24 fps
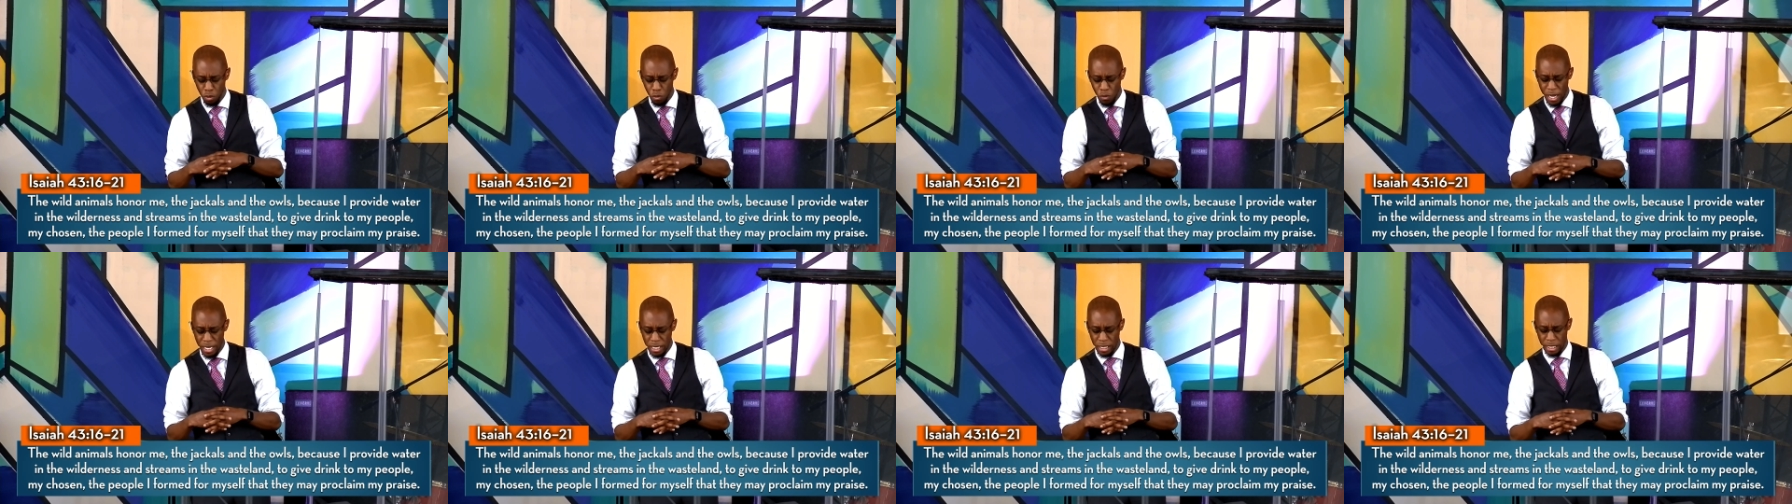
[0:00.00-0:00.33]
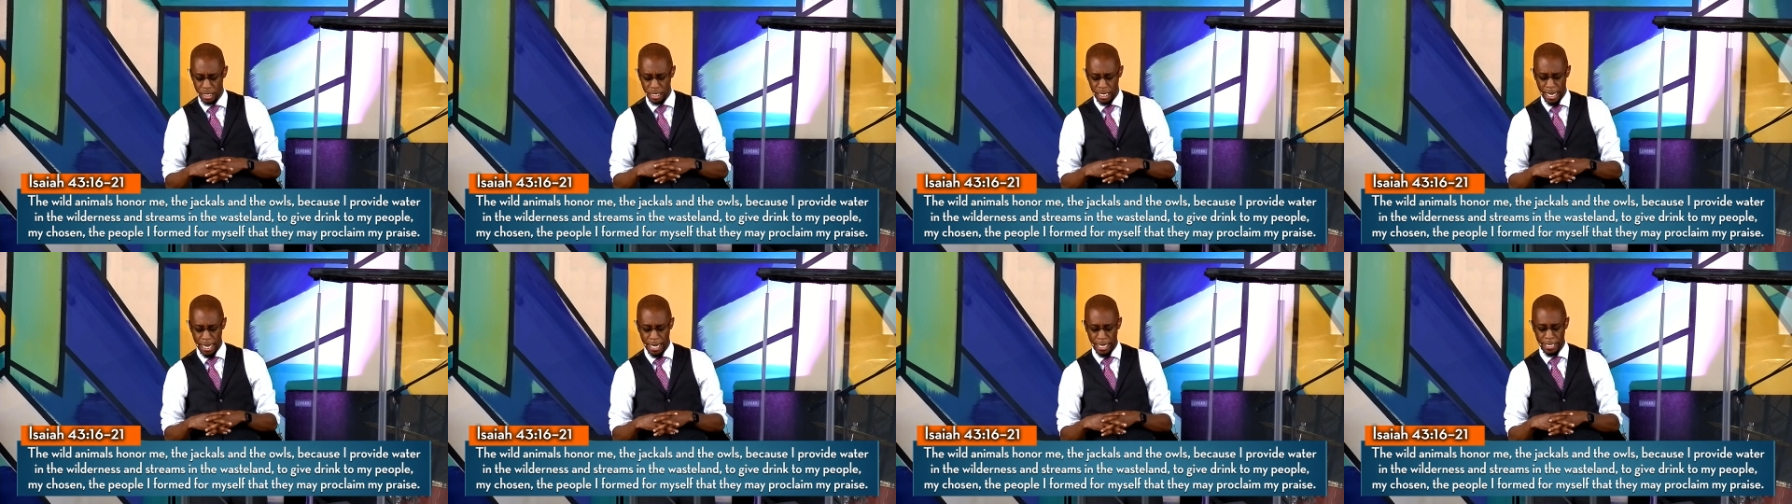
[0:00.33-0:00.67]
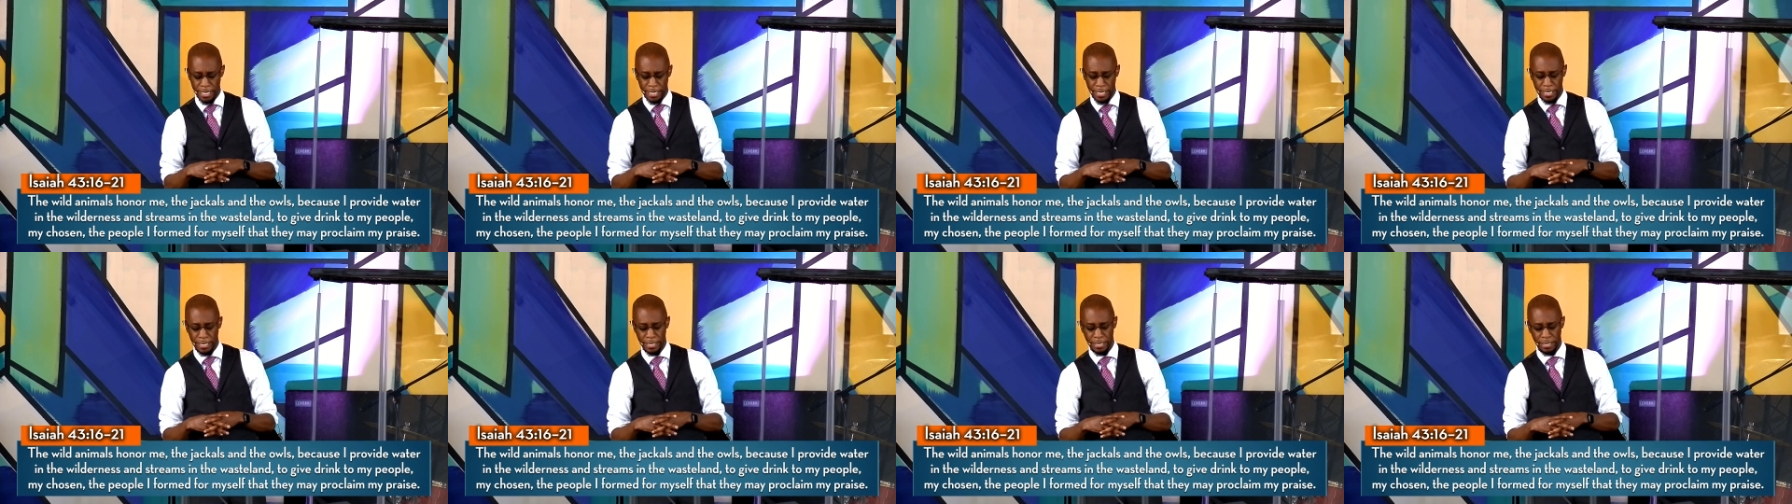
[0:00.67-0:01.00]
the
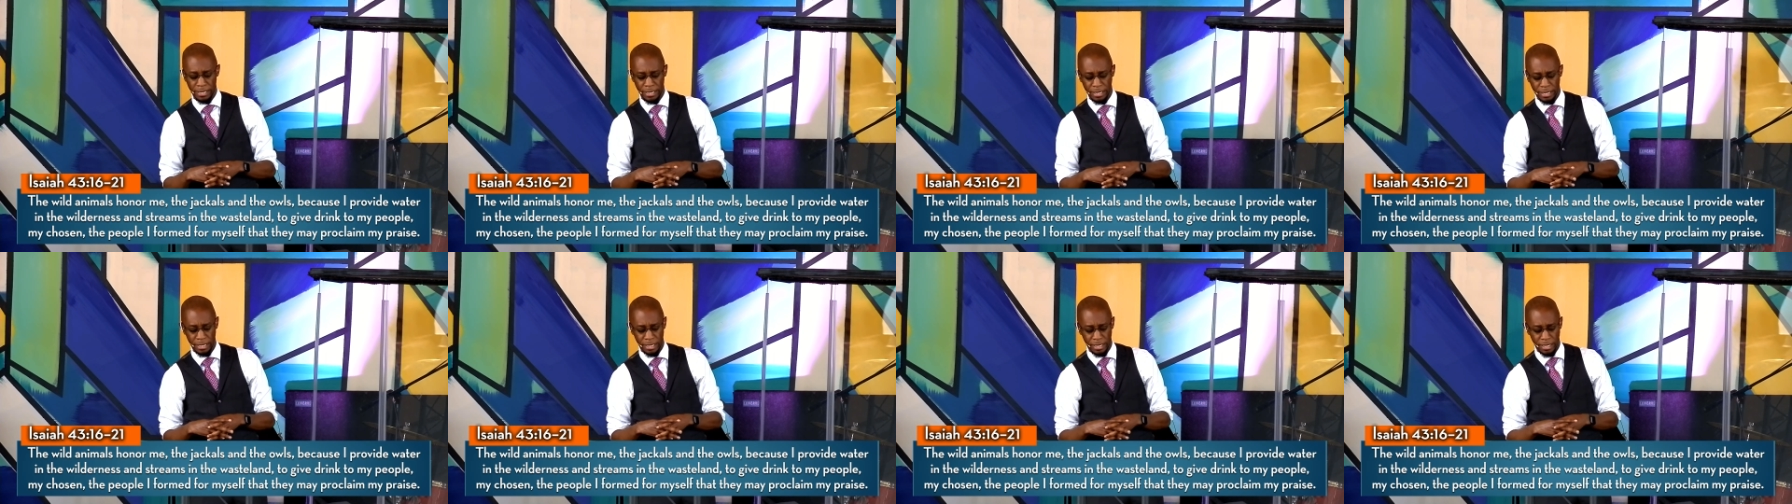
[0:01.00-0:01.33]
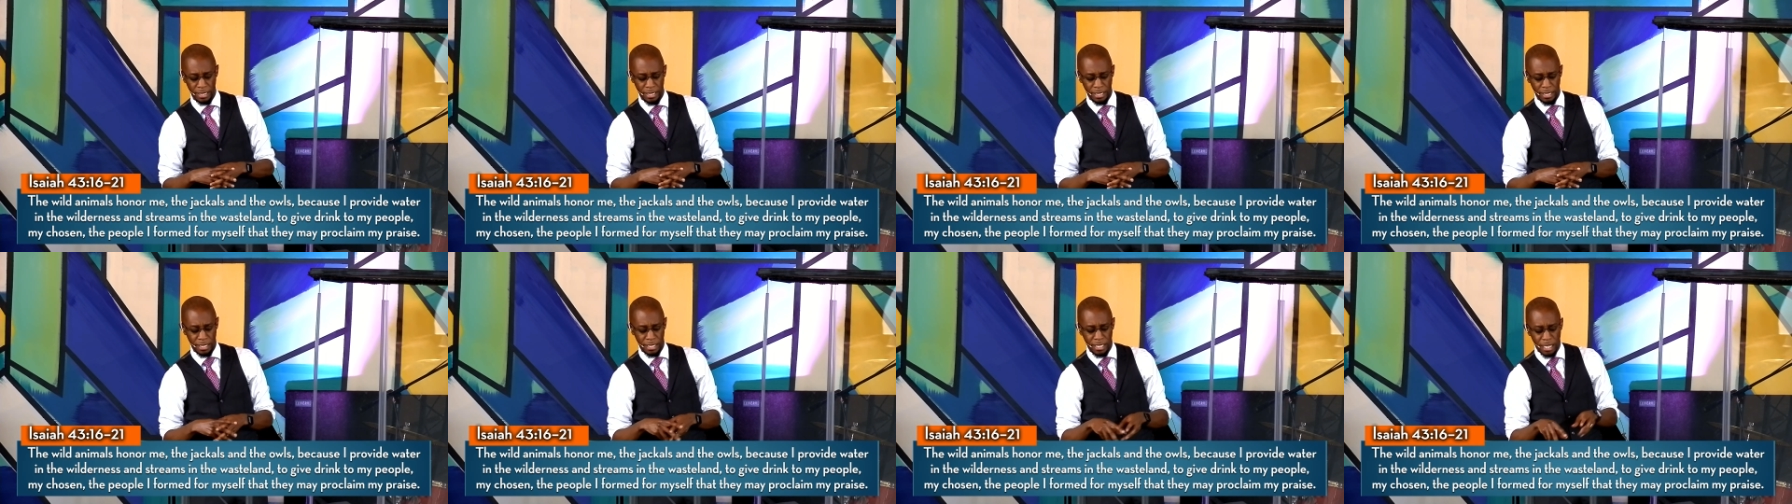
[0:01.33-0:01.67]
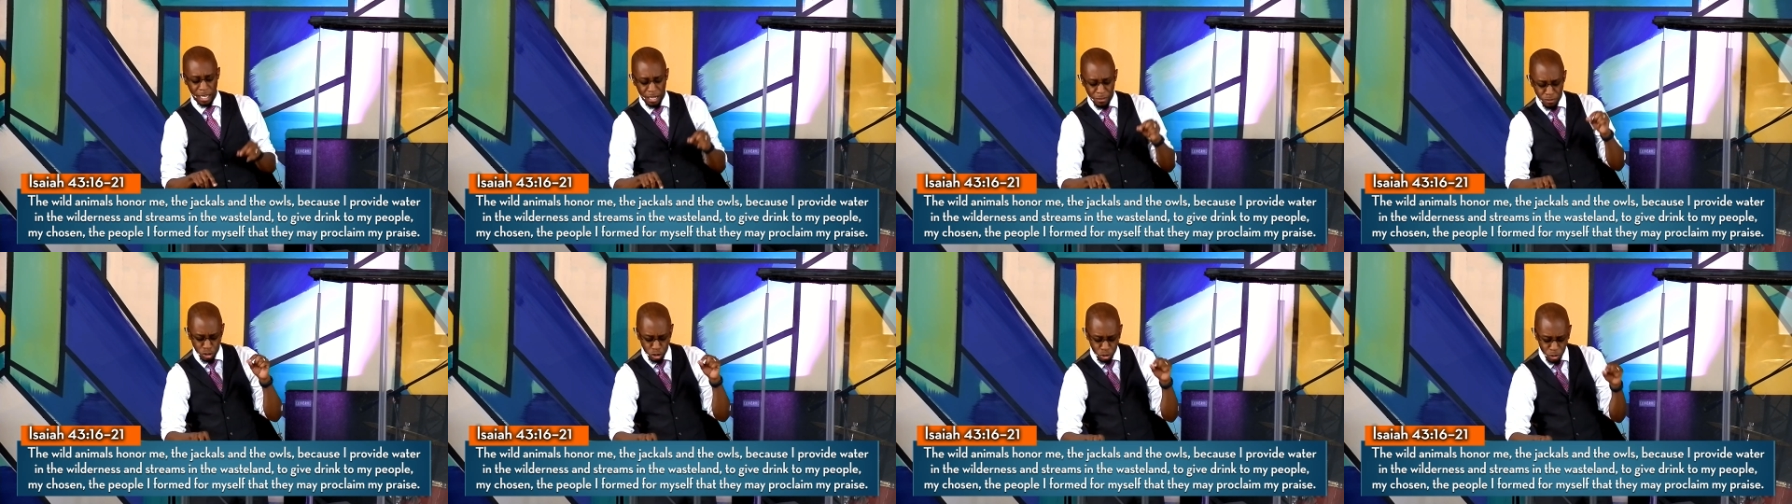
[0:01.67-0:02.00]
wasteland.
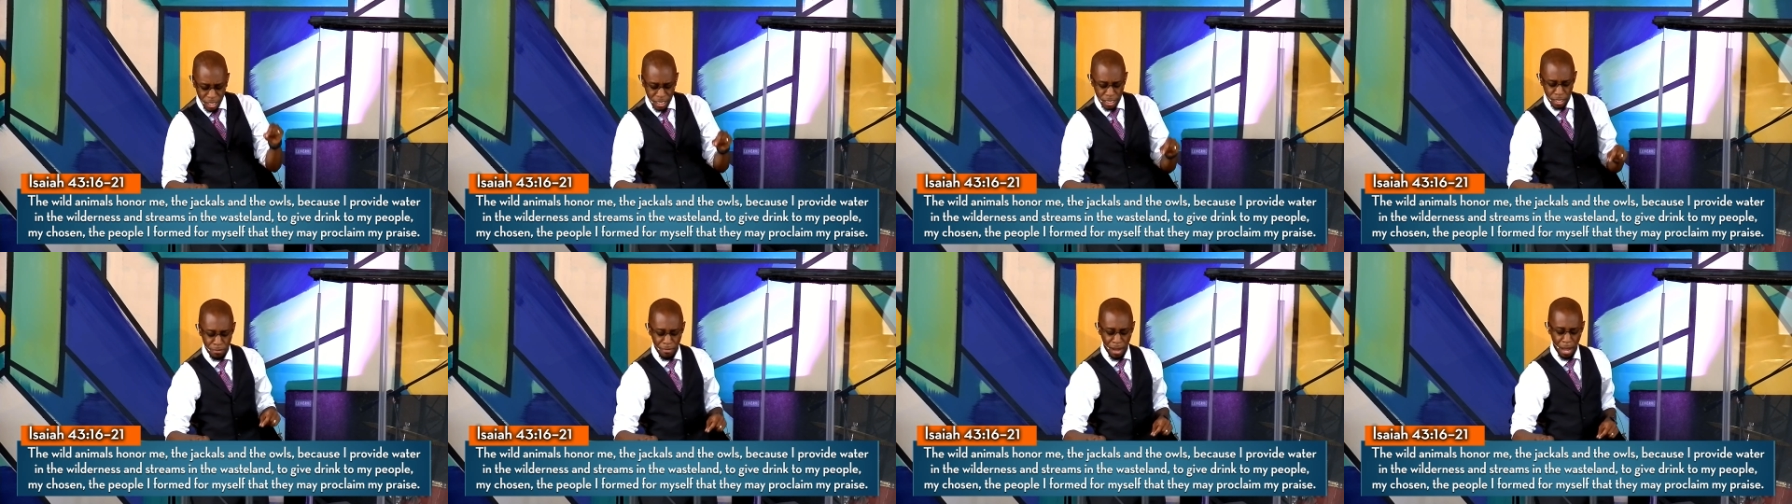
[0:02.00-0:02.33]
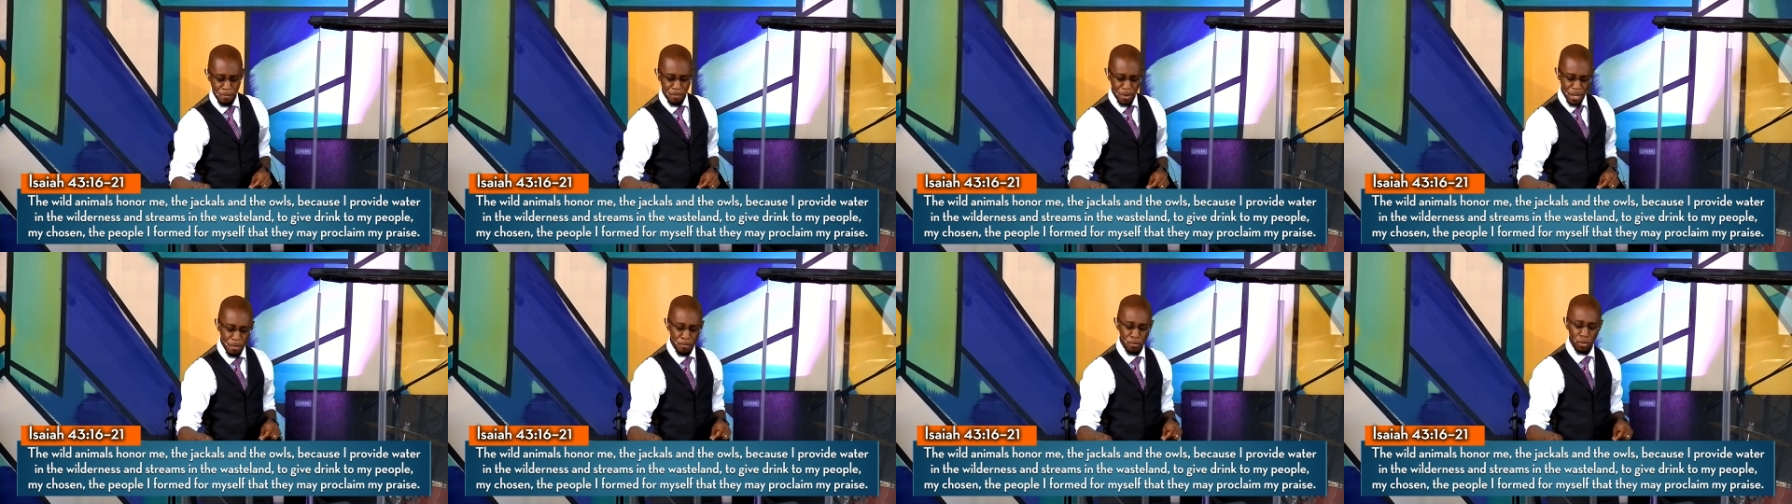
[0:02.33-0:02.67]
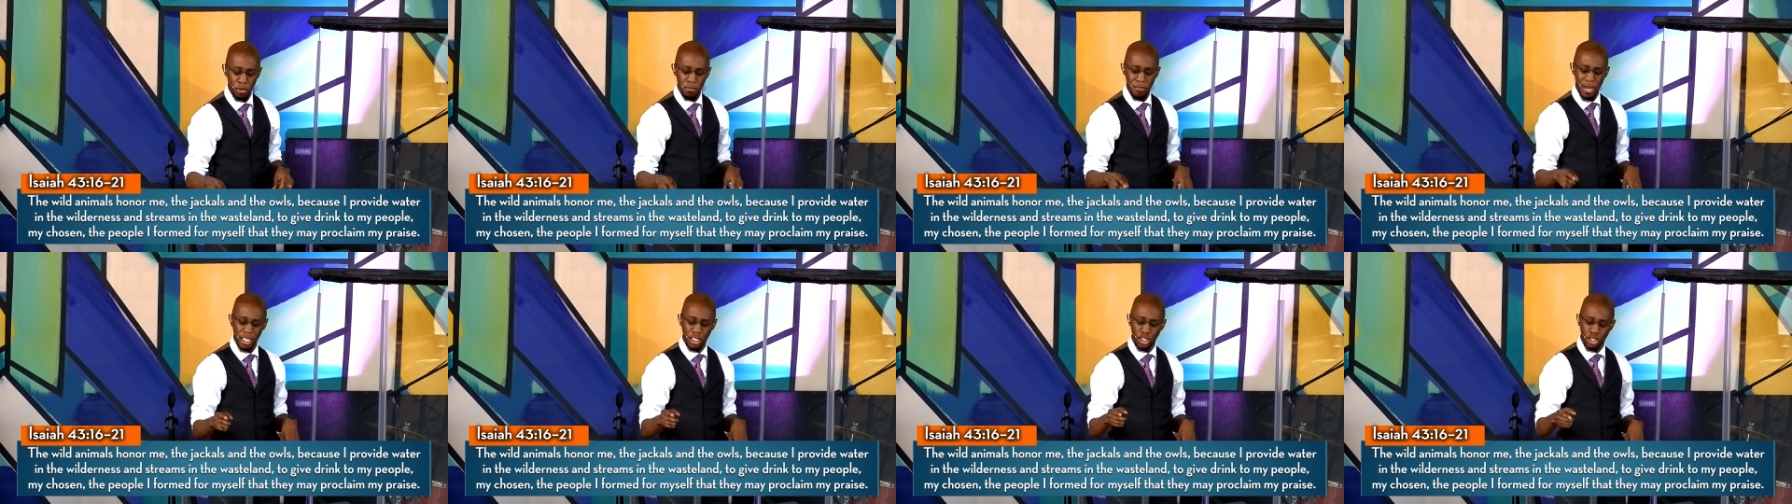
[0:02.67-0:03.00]
To give drink to my
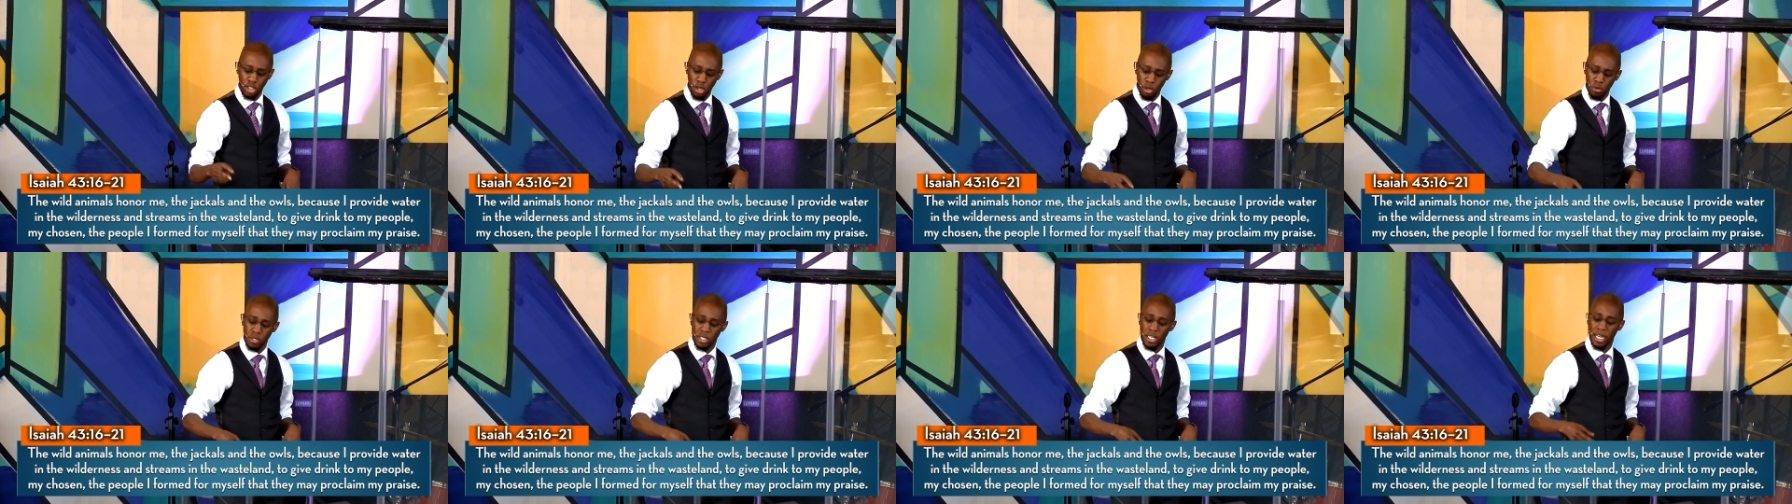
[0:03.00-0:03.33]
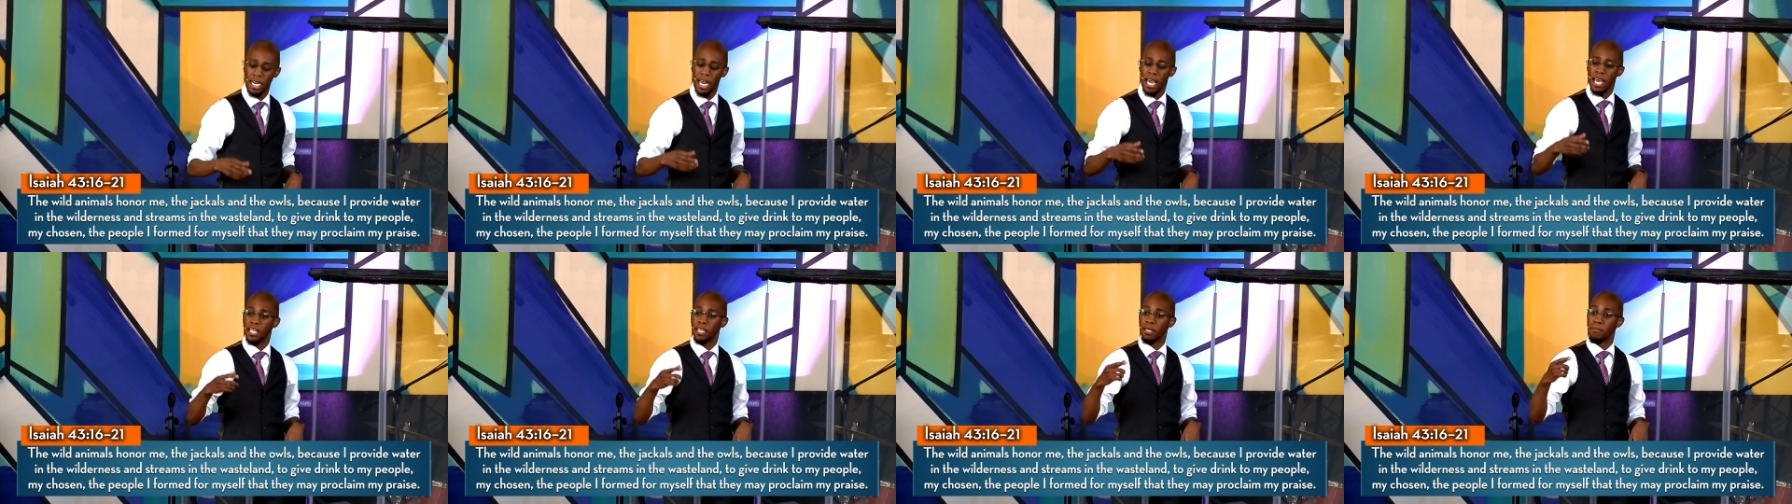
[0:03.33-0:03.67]
people, my chosen,